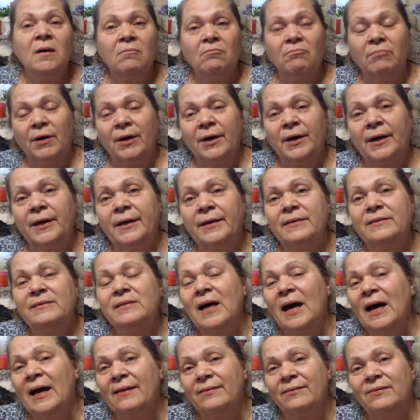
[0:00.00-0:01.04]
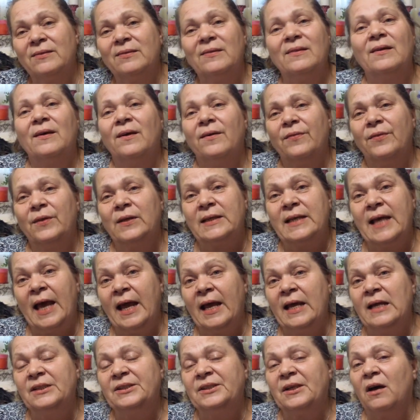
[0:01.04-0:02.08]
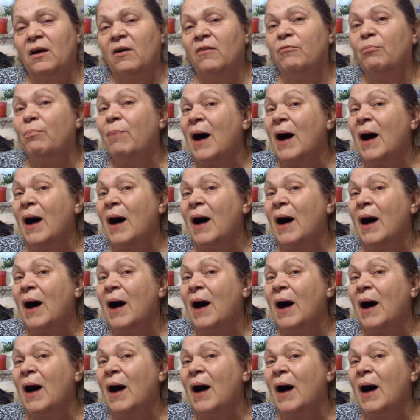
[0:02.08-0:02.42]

But the days of